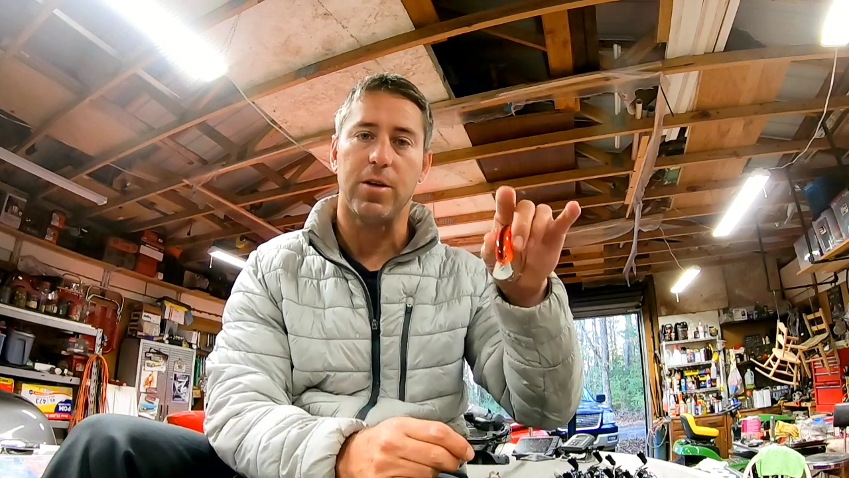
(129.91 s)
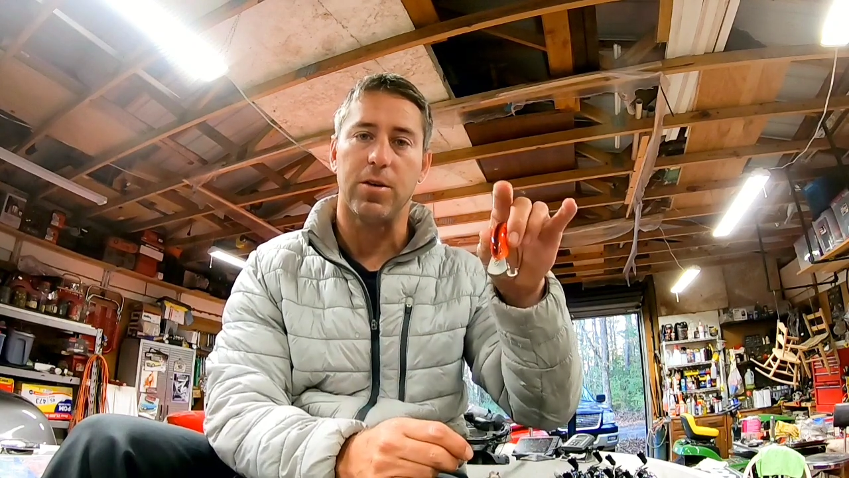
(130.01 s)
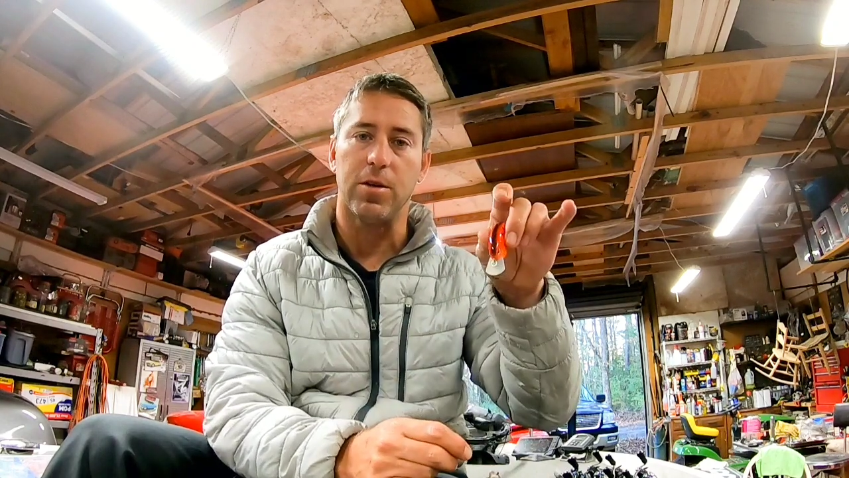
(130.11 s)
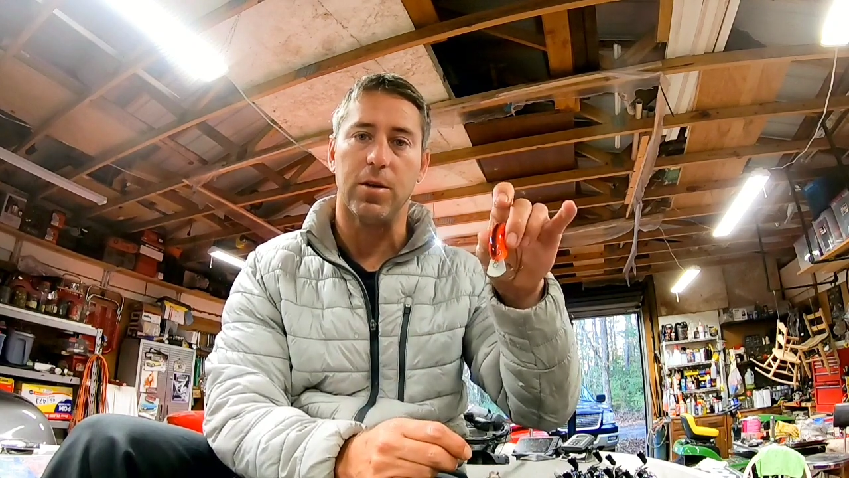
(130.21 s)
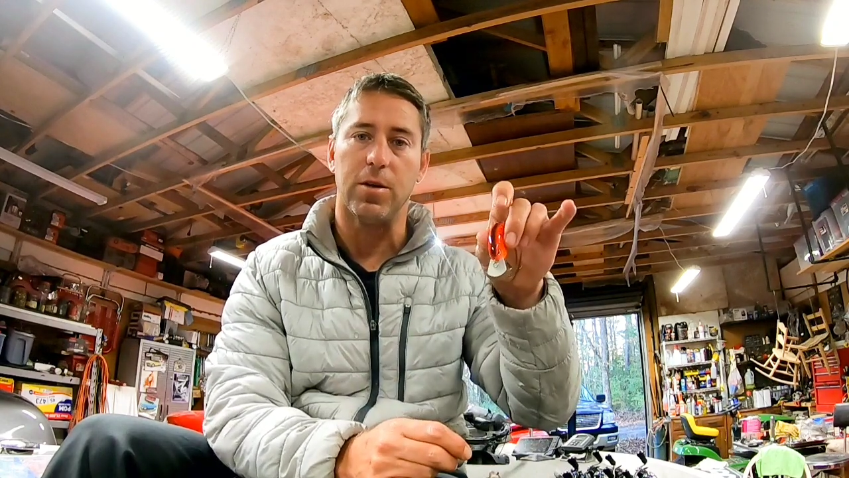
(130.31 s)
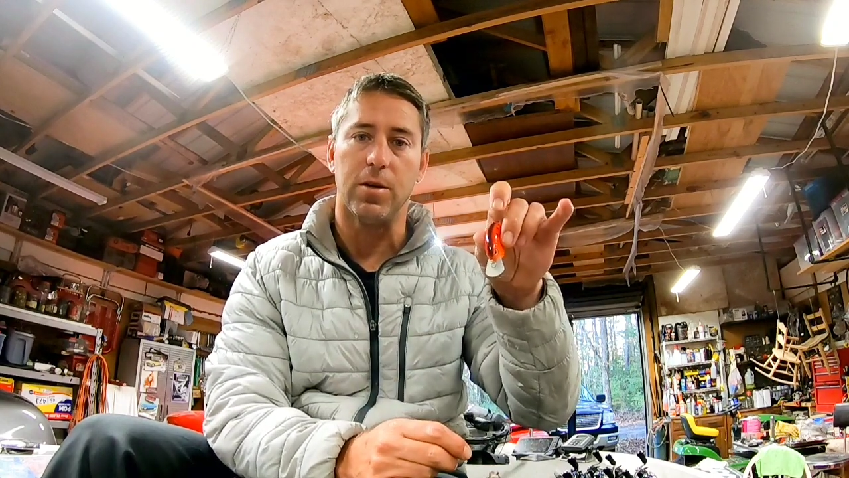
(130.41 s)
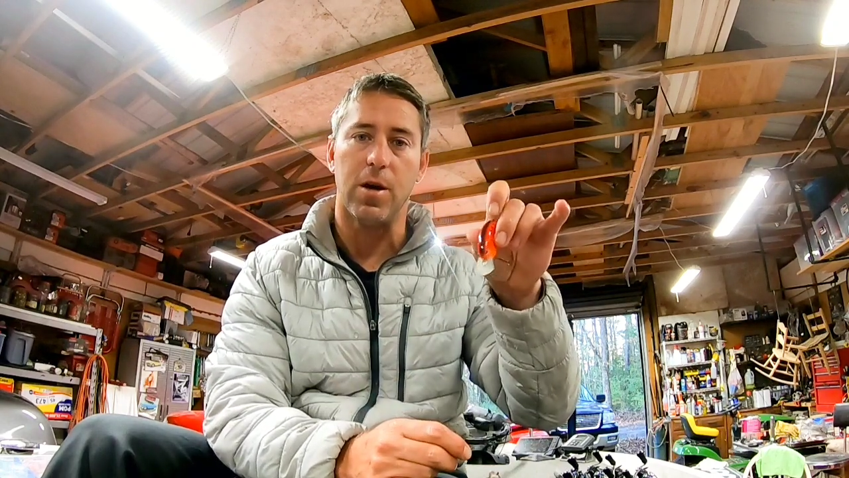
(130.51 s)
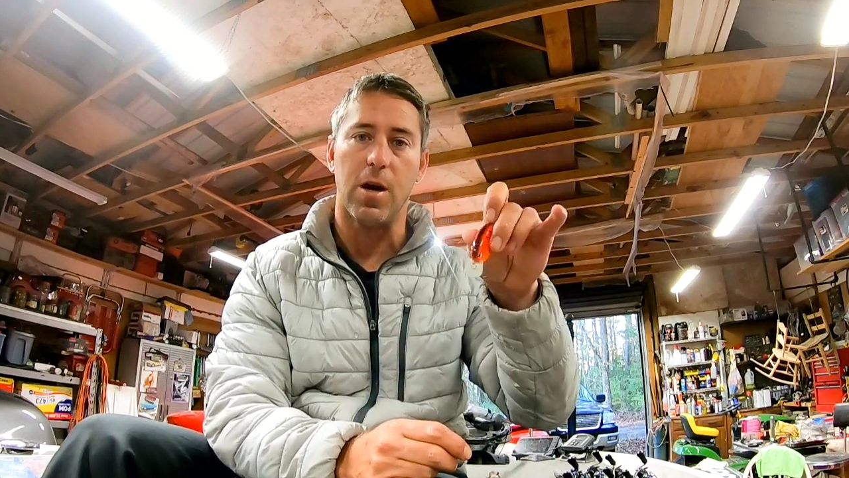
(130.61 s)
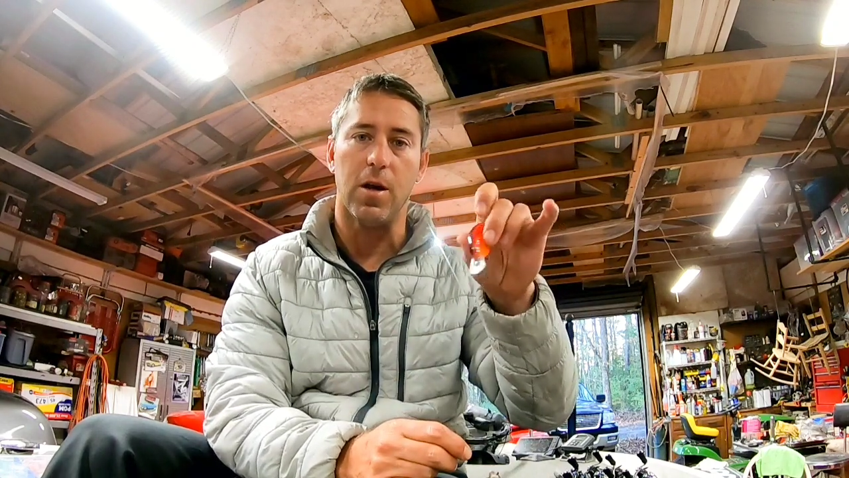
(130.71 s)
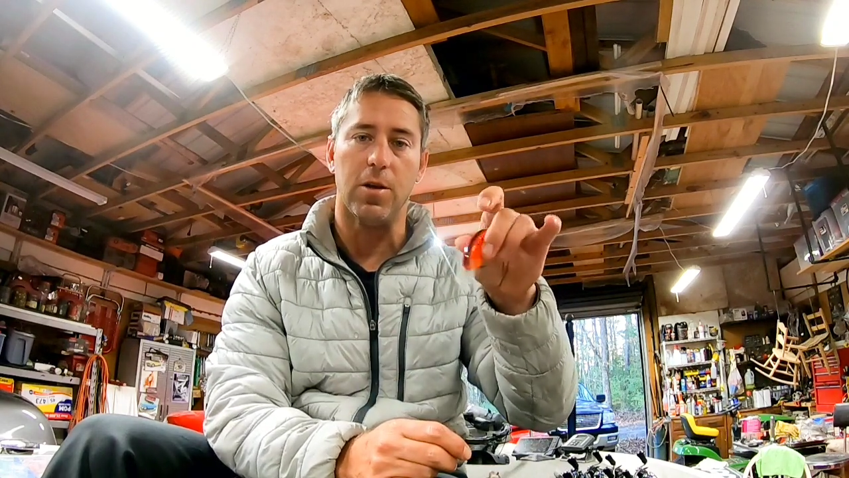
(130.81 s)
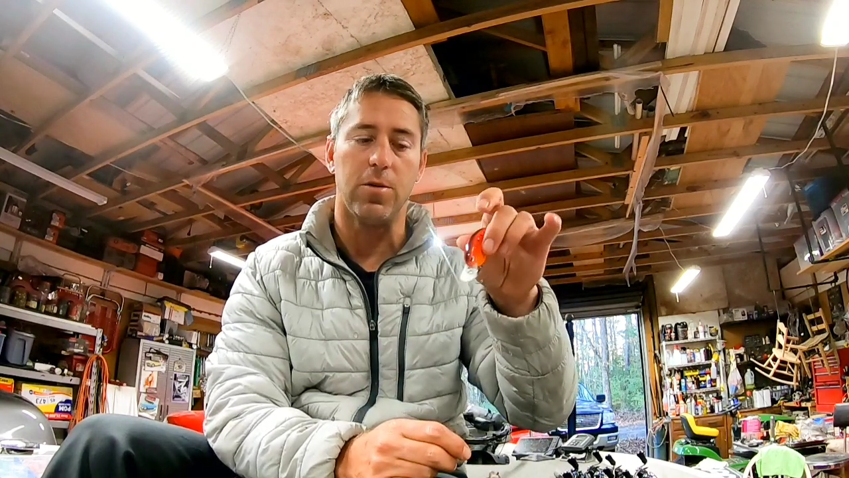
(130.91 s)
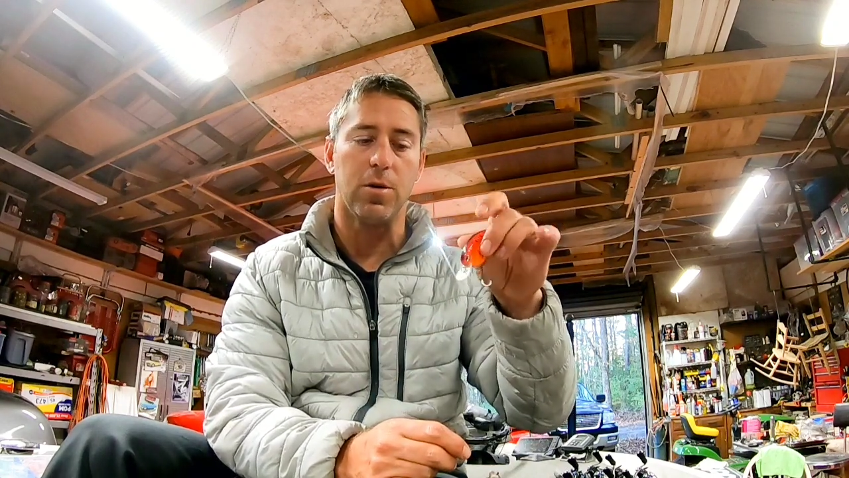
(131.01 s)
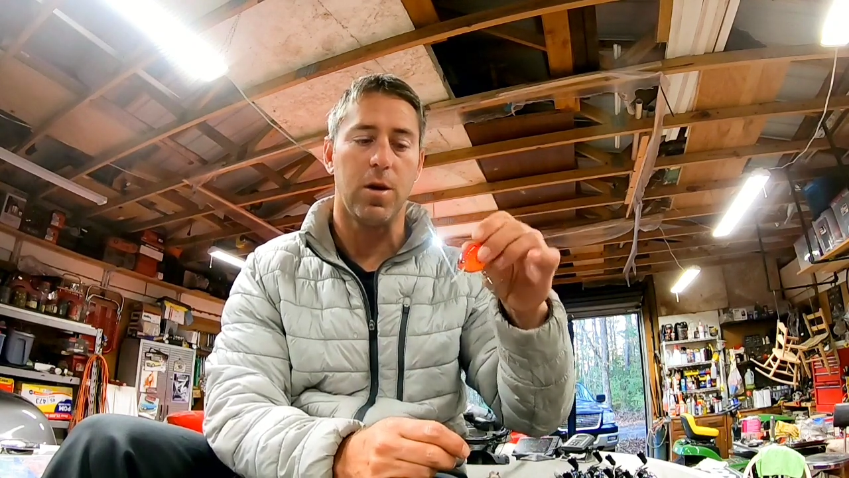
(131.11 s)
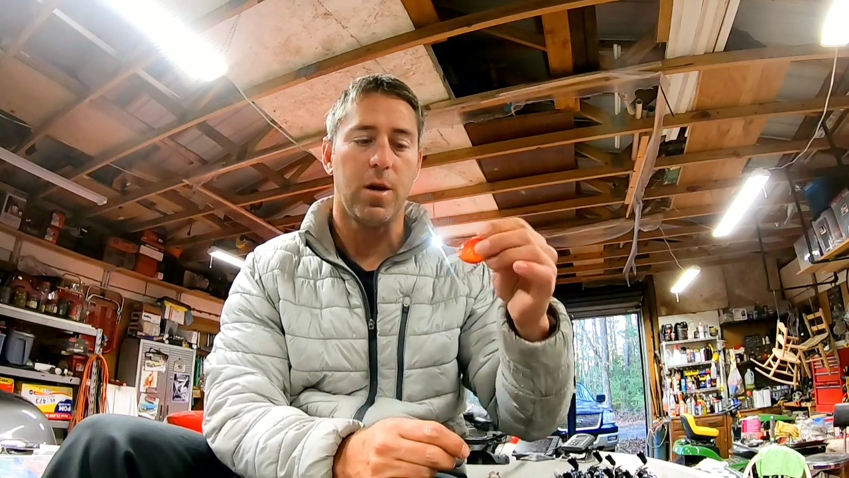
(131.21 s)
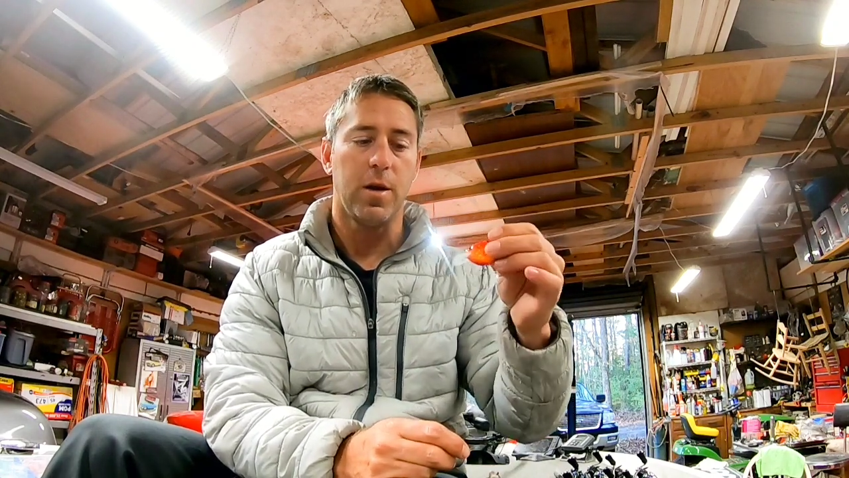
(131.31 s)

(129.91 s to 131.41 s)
to the lure,